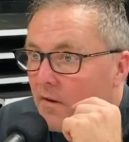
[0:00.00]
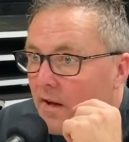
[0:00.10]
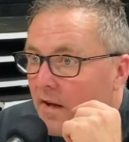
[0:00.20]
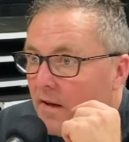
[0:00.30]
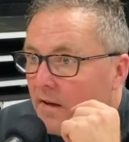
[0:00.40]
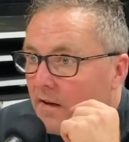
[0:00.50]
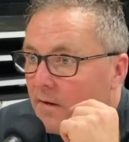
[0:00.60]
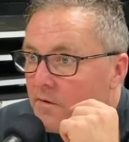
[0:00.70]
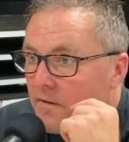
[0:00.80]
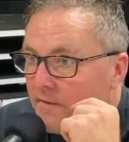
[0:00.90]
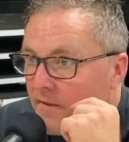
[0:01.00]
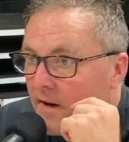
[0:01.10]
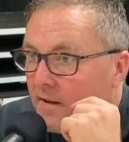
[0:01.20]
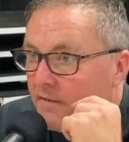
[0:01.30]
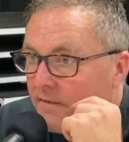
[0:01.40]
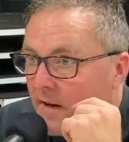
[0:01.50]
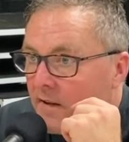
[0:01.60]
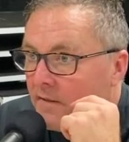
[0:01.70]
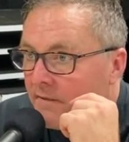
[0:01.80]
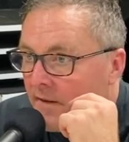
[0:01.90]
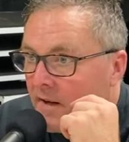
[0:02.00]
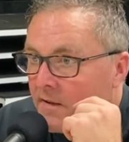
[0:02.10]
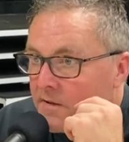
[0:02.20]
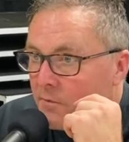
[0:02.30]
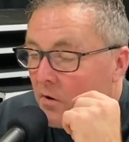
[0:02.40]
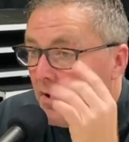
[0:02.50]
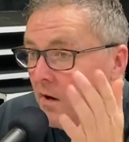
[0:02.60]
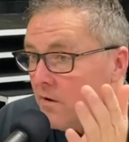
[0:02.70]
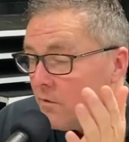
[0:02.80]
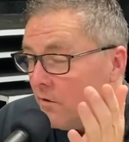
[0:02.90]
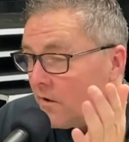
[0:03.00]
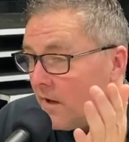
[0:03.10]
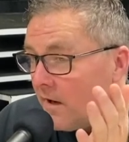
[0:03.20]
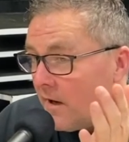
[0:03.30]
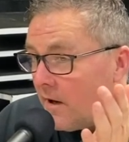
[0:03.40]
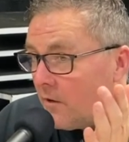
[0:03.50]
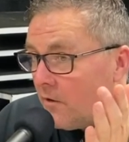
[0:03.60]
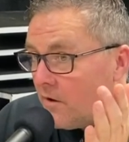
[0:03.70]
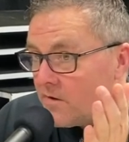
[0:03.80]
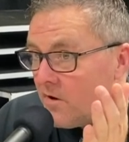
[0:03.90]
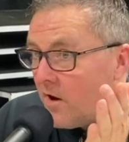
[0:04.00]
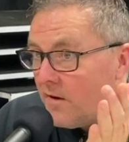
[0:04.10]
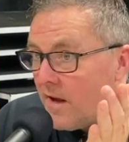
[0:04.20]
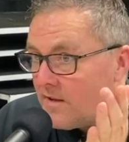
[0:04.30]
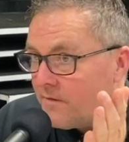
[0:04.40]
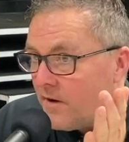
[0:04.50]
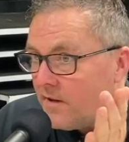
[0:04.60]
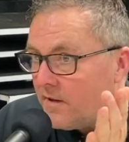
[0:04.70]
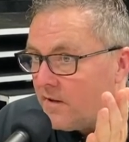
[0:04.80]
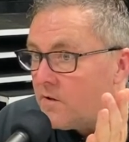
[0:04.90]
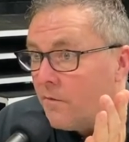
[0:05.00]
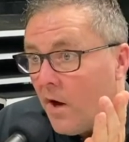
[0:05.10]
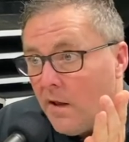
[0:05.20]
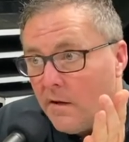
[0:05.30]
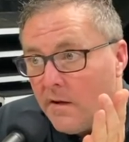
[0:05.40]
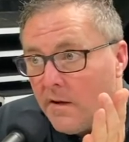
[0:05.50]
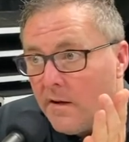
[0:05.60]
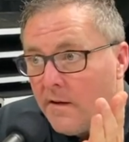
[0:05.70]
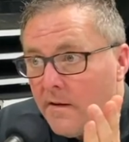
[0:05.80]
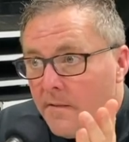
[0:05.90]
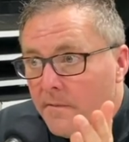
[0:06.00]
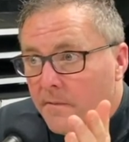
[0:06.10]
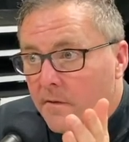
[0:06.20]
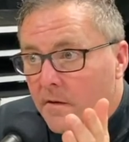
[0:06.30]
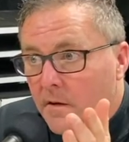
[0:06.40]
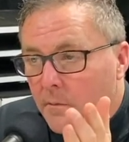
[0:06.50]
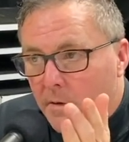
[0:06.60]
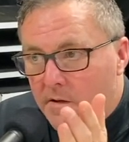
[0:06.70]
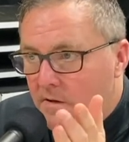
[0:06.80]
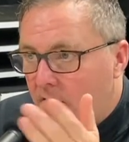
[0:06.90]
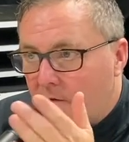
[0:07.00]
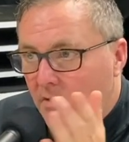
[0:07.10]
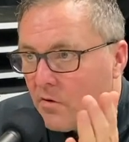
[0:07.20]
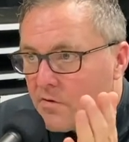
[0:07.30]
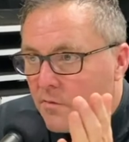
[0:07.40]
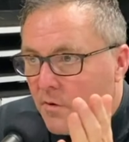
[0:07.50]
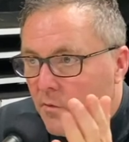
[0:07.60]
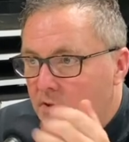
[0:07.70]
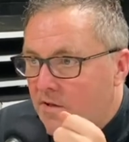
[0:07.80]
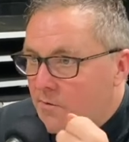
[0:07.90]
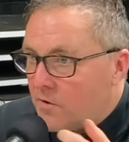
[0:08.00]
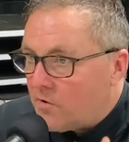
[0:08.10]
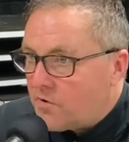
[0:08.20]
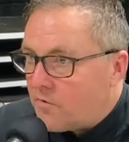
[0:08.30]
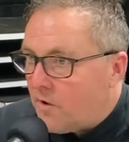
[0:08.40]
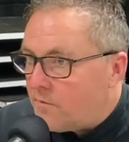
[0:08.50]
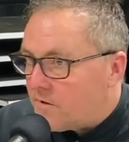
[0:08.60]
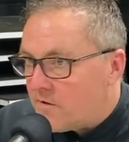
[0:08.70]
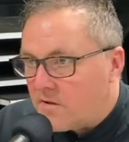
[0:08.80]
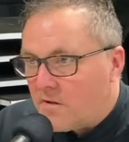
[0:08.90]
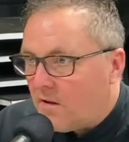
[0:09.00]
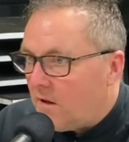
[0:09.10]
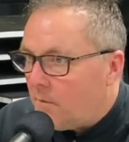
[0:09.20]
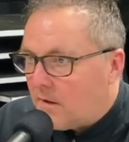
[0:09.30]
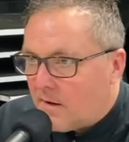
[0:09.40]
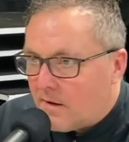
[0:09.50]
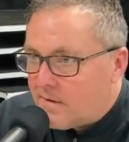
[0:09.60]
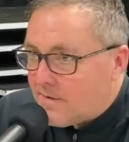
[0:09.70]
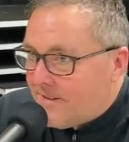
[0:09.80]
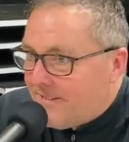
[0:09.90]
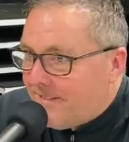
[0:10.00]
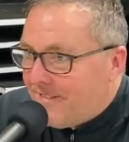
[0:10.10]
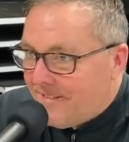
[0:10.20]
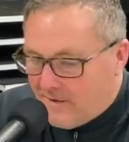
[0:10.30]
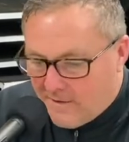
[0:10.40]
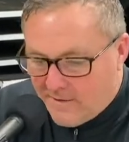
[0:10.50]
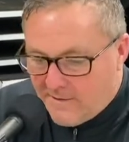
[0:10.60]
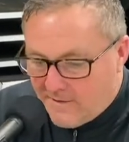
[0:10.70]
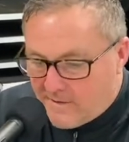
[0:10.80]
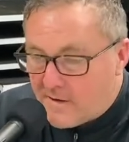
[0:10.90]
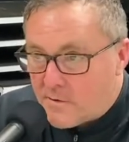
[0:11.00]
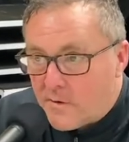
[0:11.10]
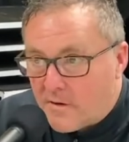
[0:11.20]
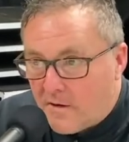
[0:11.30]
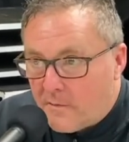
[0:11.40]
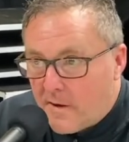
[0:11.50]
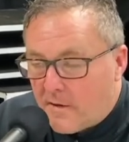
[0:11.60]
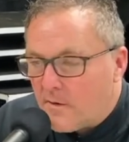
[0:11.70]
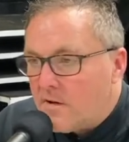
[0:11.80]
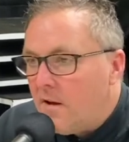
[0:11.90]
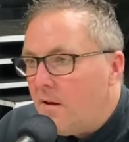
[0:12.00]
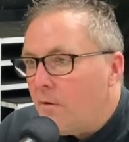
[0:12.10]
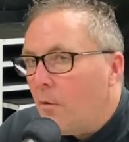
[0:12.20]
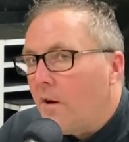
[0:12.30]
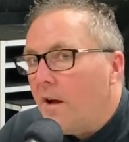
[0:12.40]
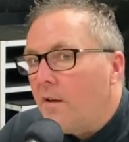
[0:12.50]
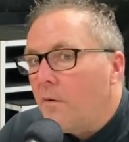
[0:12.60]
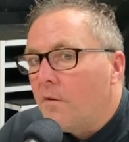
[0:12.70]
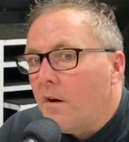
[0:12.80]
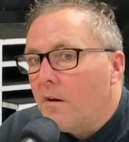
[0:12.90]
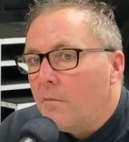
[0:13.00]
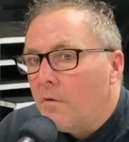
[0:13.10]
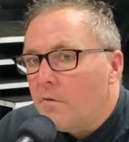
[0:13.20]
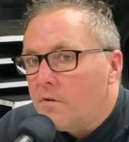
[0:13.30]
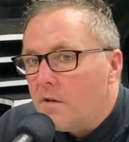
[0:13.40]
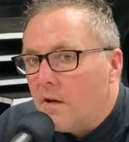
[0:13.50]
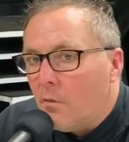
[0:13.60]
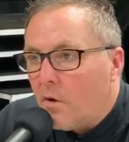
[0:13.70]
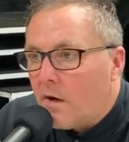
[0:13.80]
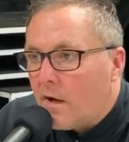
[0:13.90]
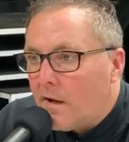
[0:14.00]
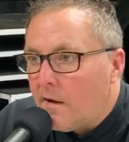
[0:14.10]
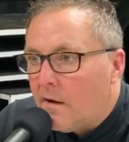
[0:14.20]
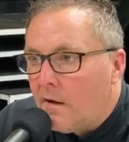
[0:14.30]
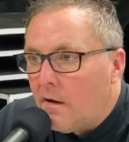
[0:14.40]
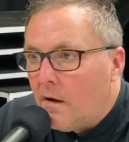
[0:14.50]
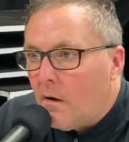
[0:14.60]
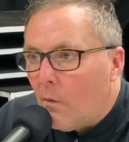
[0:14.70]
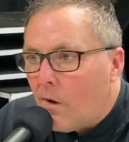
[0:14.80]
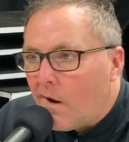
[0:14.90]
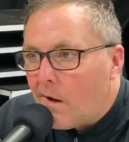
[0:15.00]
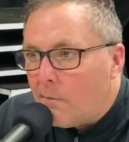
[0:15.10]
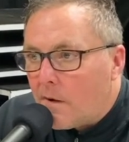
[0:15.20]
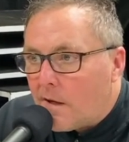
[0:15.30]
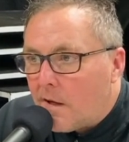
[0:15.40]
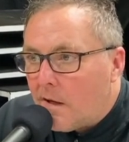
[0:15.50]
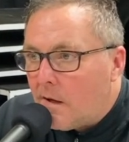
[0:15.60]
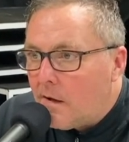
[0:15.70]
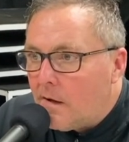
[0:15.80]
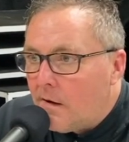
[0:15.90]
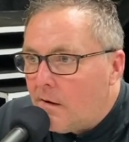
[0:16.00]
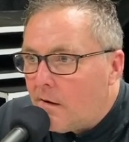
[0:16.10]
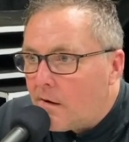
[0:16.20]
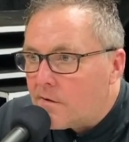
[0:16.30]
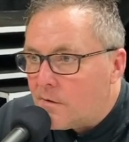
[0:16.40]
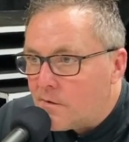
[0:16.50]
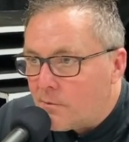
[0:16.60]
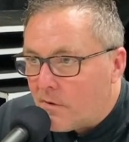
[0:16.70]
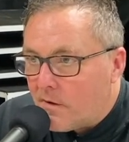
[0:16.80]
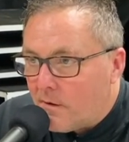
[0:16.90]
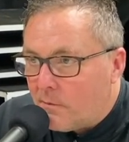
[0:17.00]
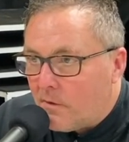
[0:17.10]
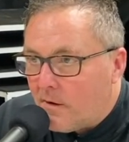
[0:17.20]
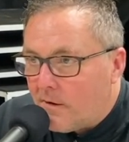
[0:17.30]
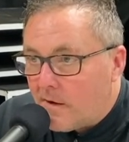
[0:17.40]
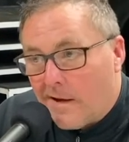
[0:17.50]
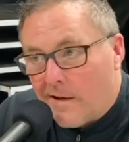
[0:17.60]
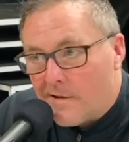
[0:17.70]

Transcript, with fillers: the head. Oh, yeah. It was a violent, violent, violent sport. So we look at it now. It's not as violent. It's violent. Yeah. But it's not even close to what it was because it was all scrums and just clubbing guys. Yeah, seriously. Yeah, so you're a tough man. The There's, stick work. The one guy they were talking about was uh, one-eyed one-eyed McGee because he was a pretty good player. That guy